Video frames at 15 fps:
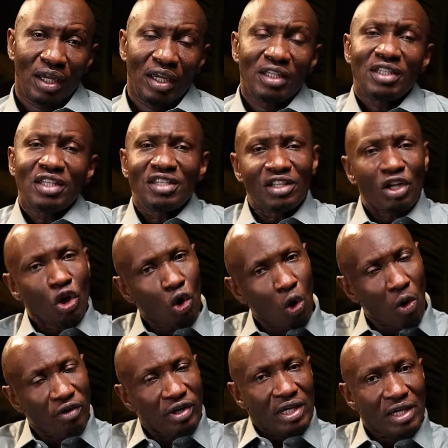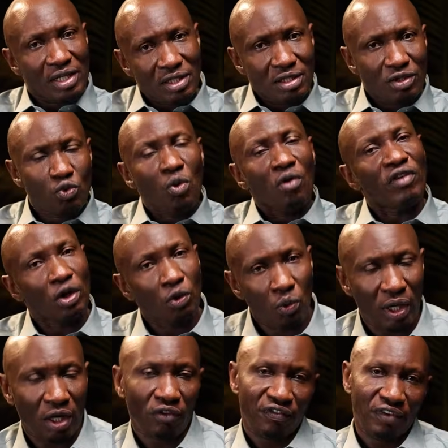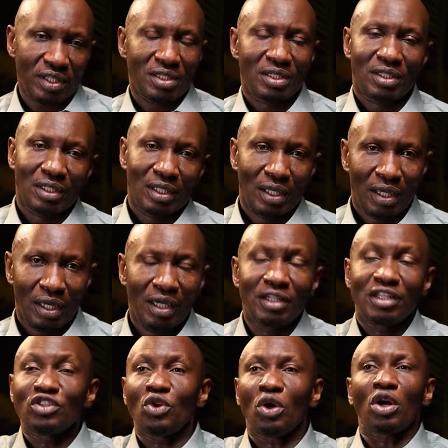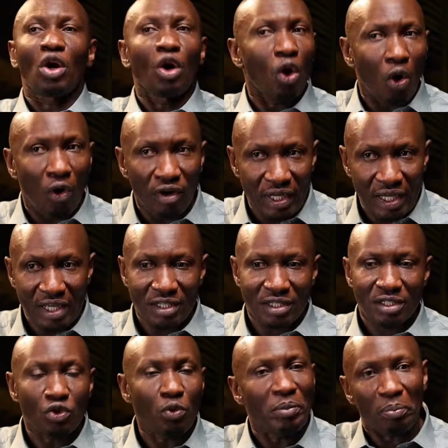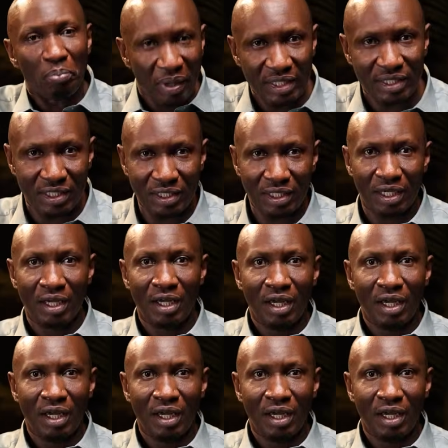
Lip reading: It is glorious to overlook an offense. It is not glorious to be petty.